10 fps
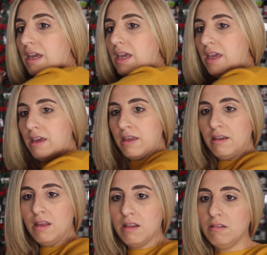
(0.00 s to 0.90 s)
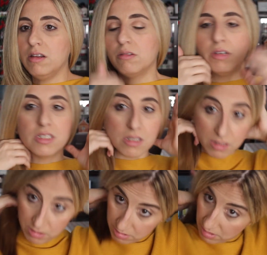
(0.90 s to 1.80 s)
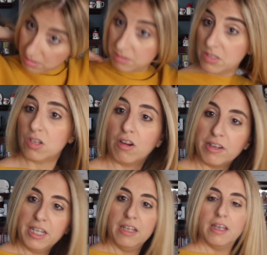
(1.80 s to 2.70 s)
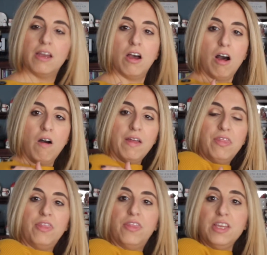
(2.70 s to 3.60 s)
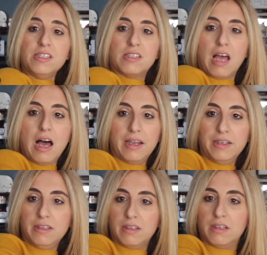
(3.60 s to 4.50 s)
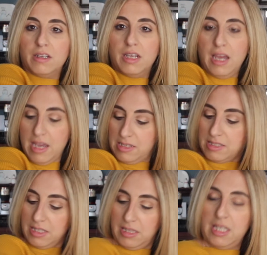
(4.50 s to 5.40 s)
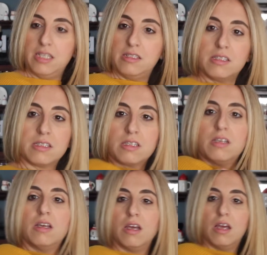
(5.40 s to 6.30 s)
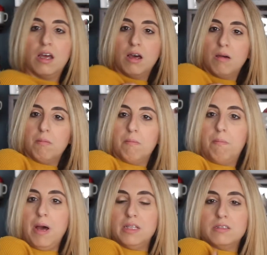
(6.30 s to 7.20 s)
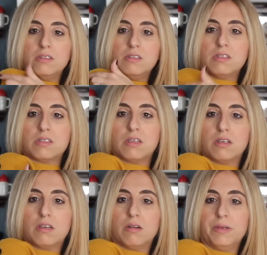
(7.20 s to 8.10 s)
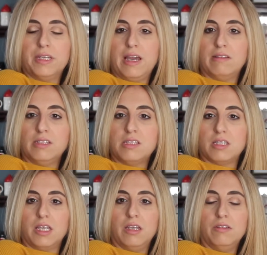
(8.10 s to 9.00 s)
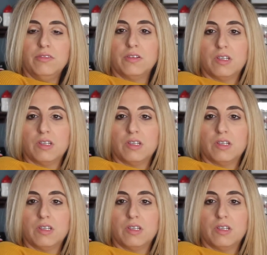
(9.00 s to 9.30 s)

And I don't know, is it? Sorry. On this side has like these buttons going down the sleeve.